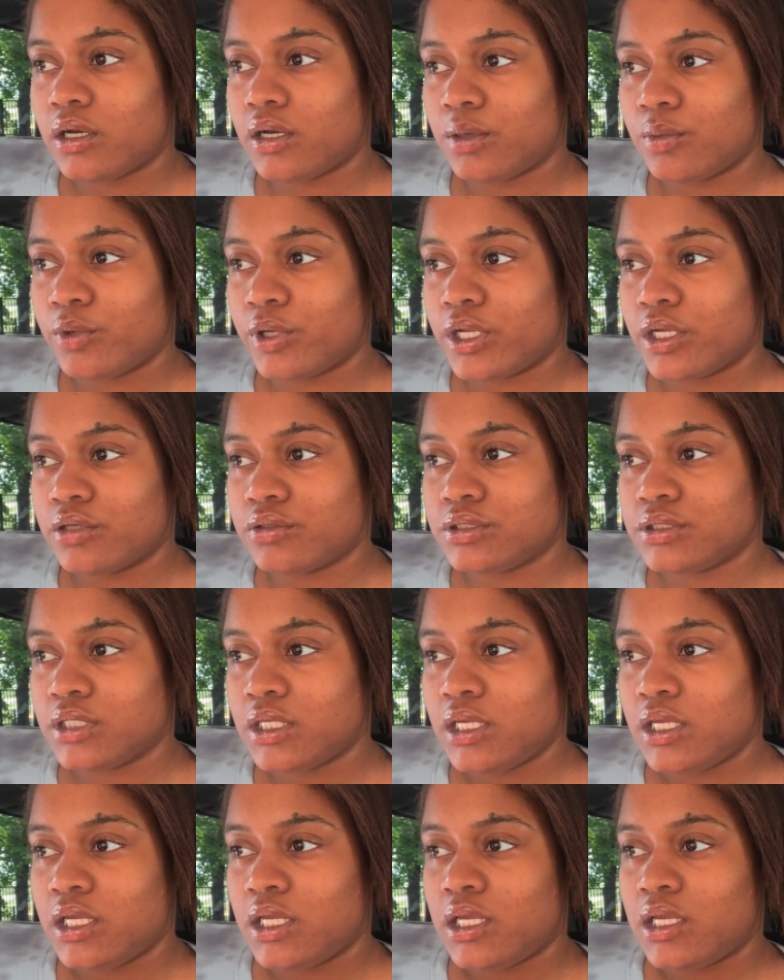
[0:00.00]
What else?
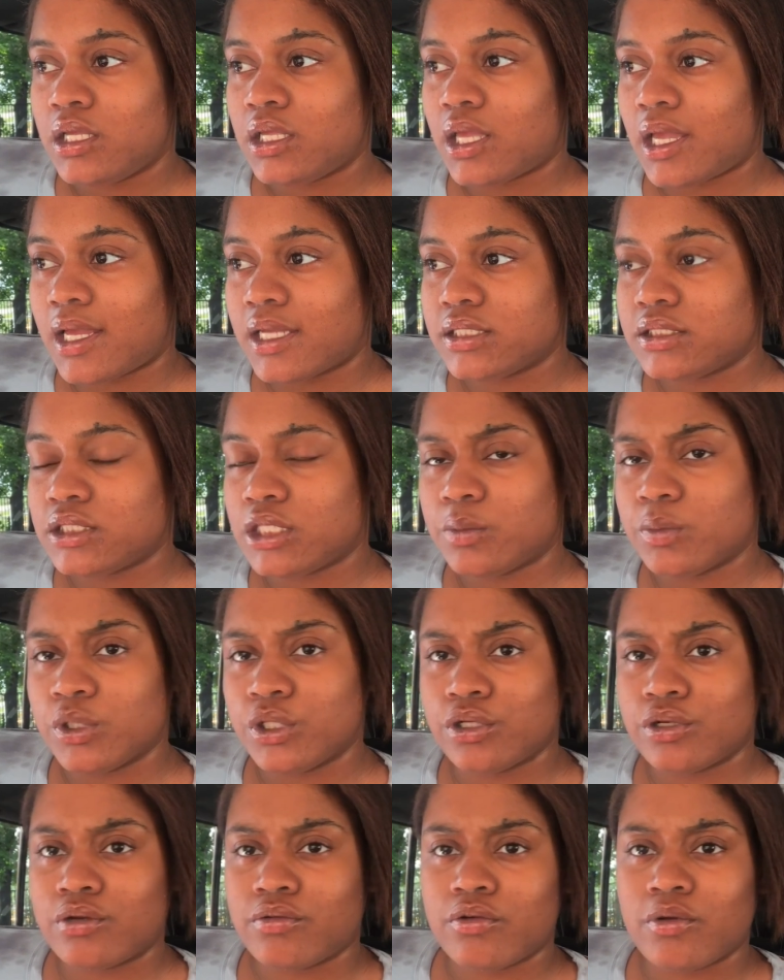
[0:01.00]
Gas chamber,
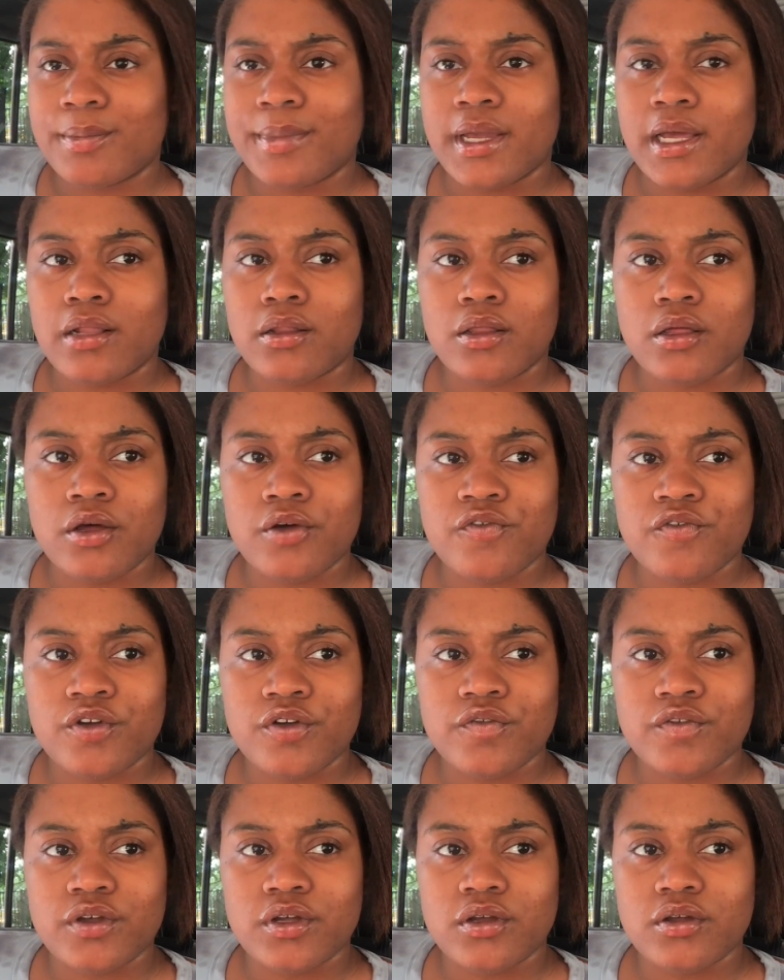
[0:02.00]
you're gonna rappel off
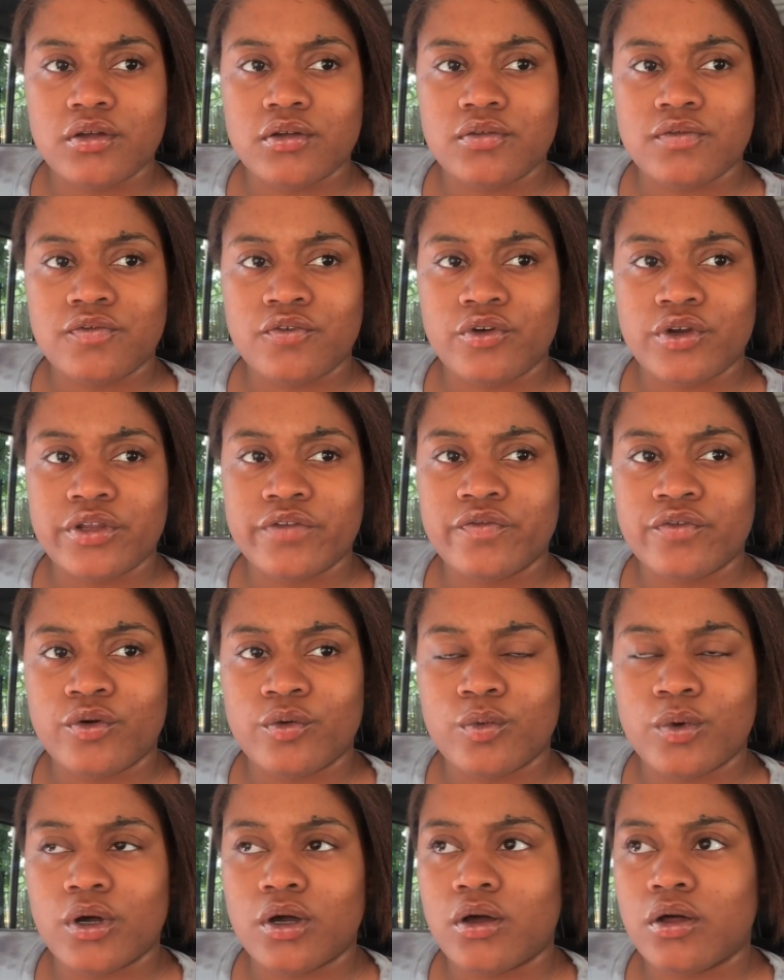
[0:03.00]
of a 40-foot
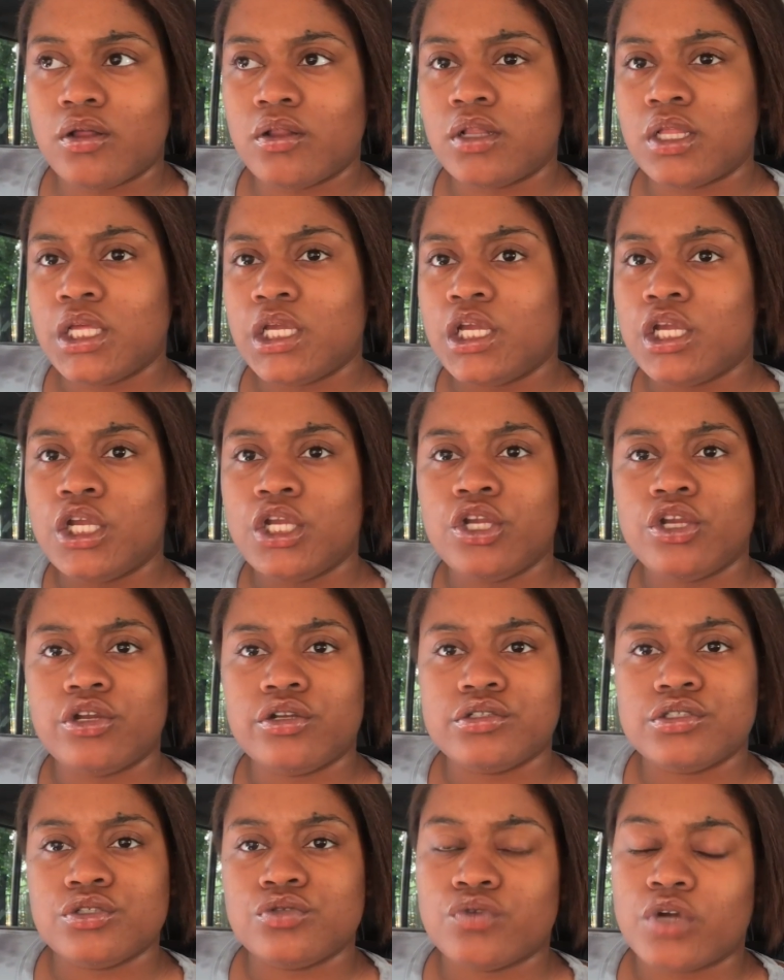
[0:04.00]
wall. You're
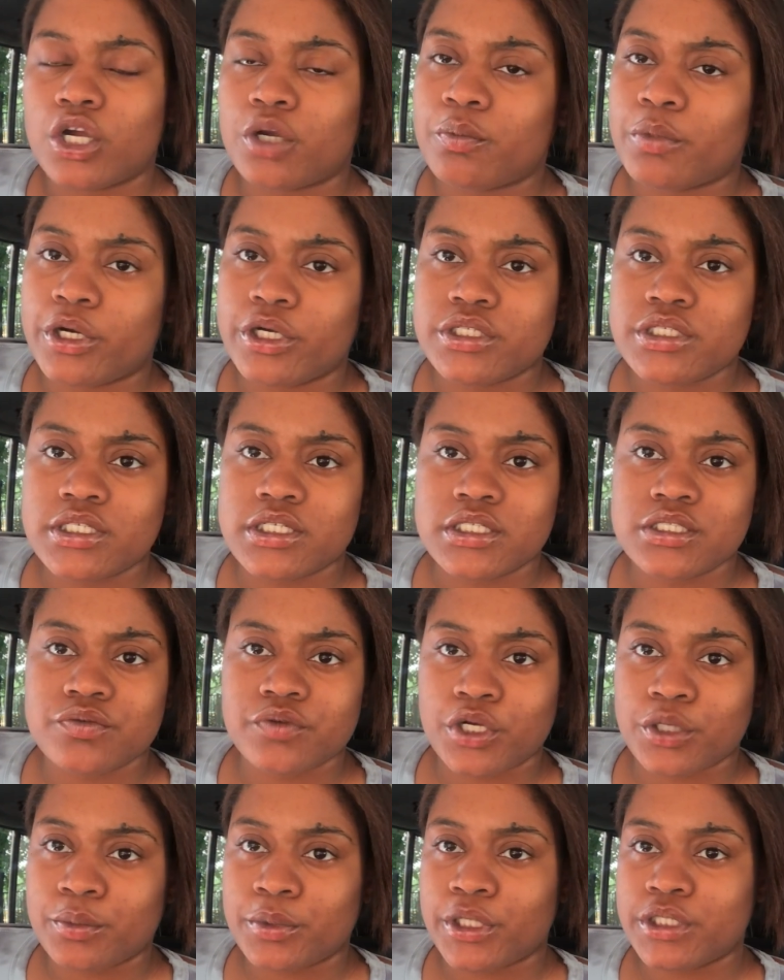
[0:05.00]
gonna do ruck marches.
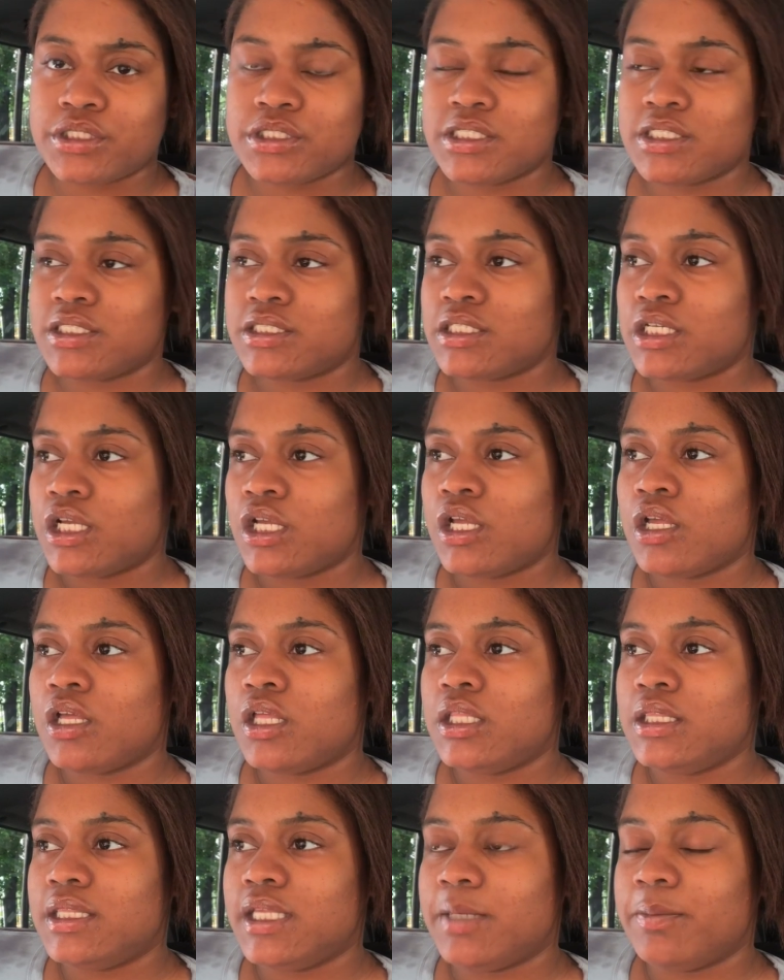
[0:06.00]
Ruck marches,
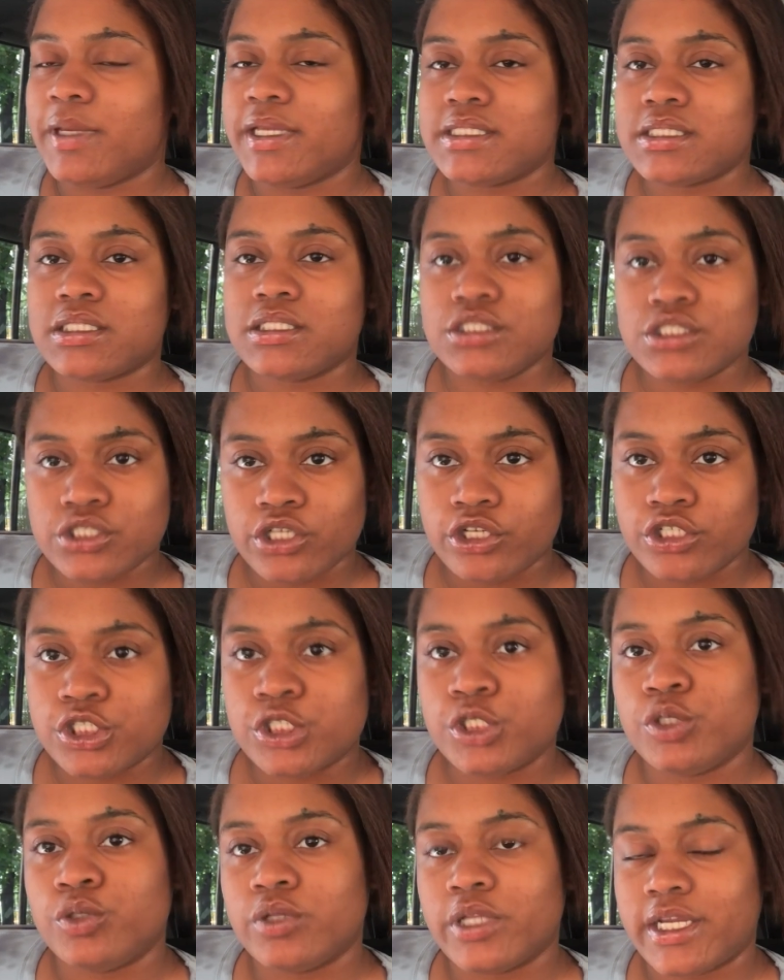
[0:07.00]
they basically
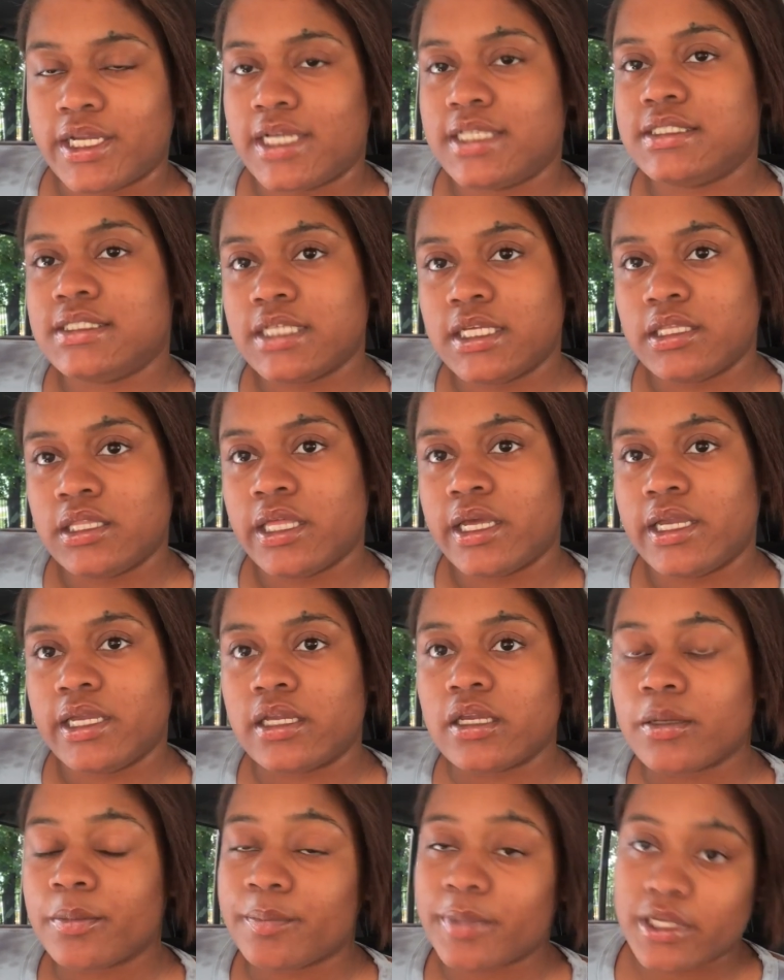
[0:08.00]
start you, like I said,
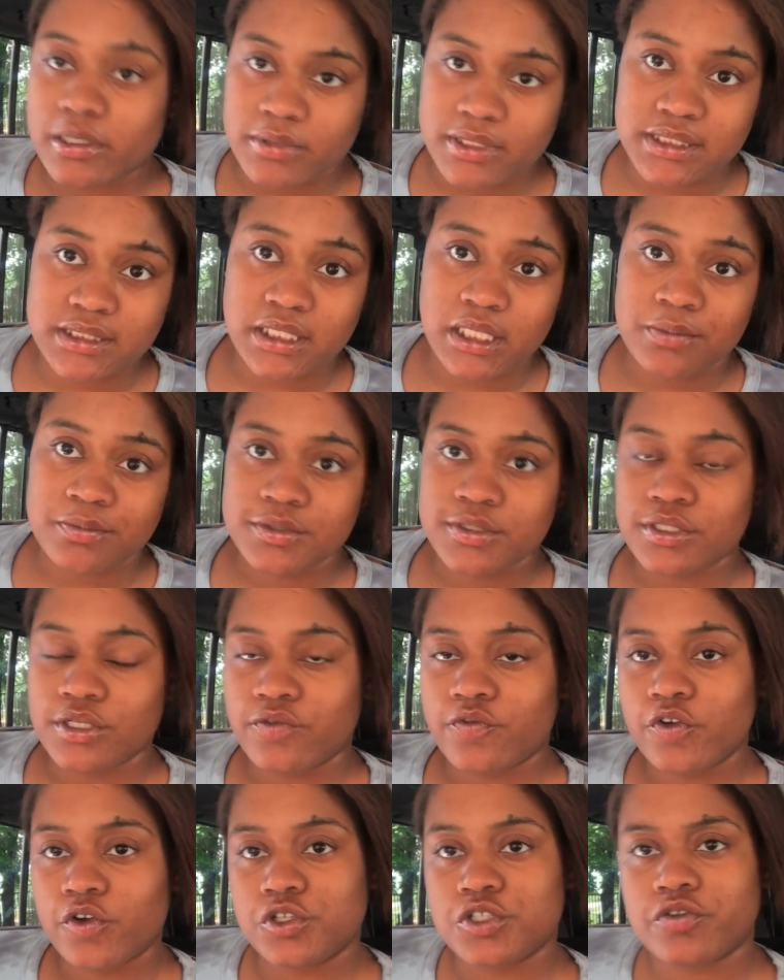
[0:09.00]
like baby steps. Your
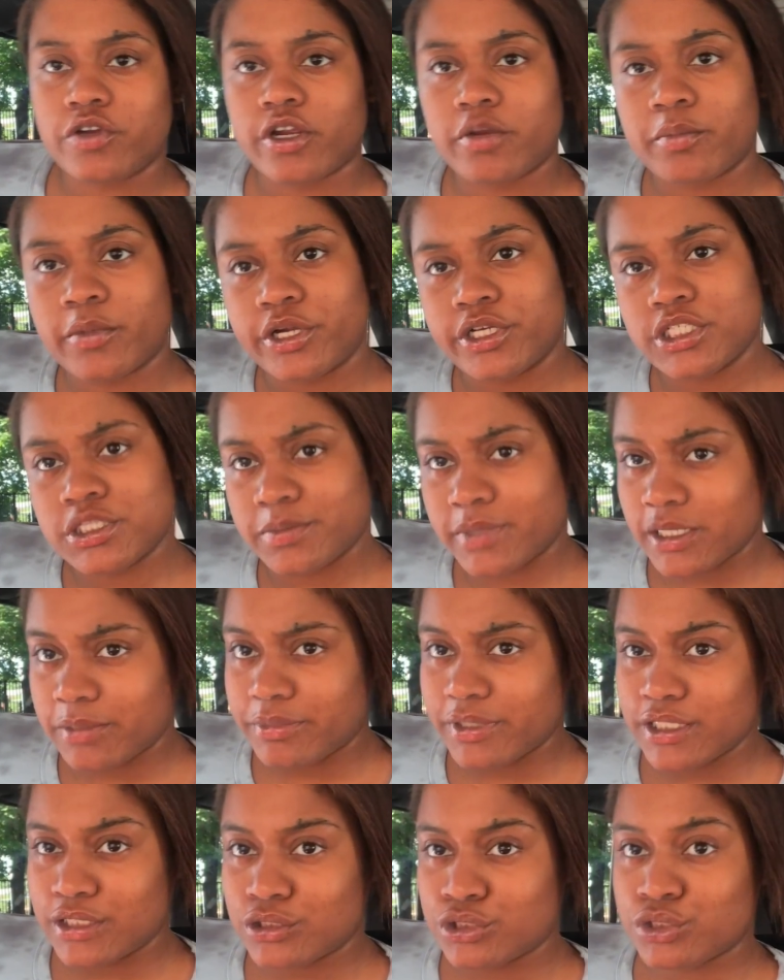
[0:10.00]
first ruck march might
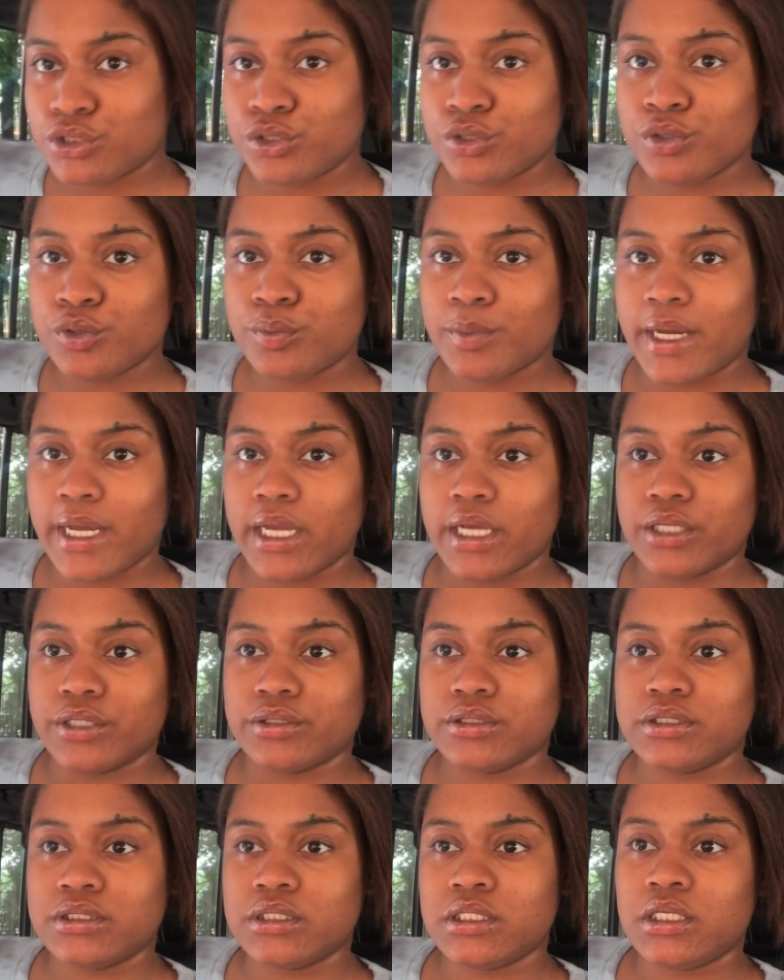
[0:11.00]
be 2
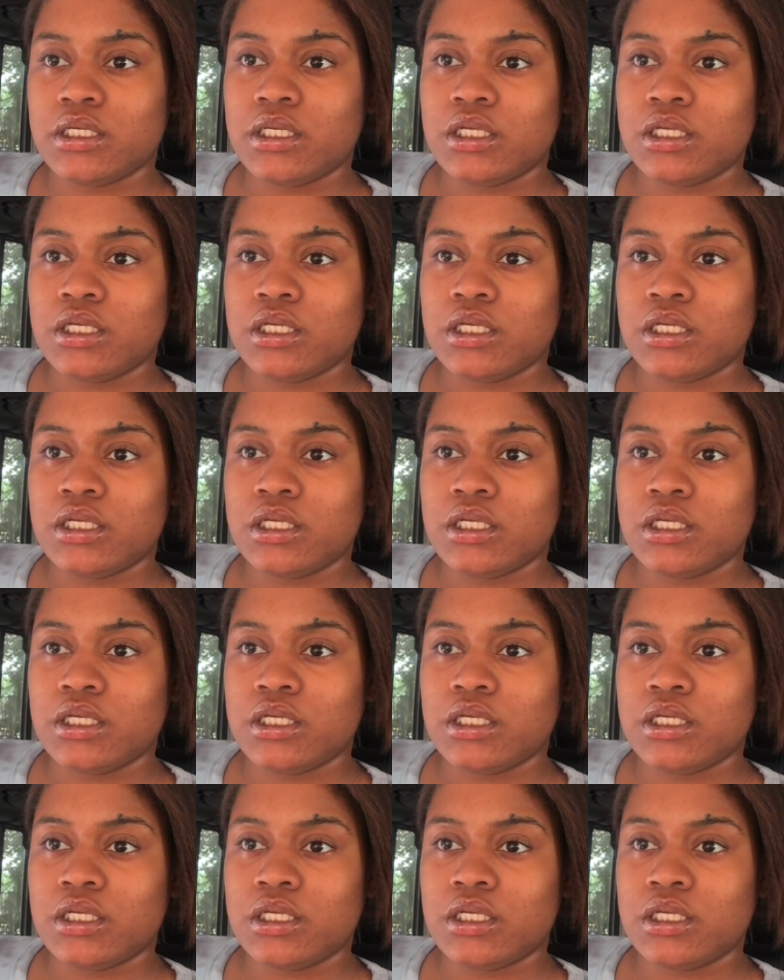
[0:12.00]
miles.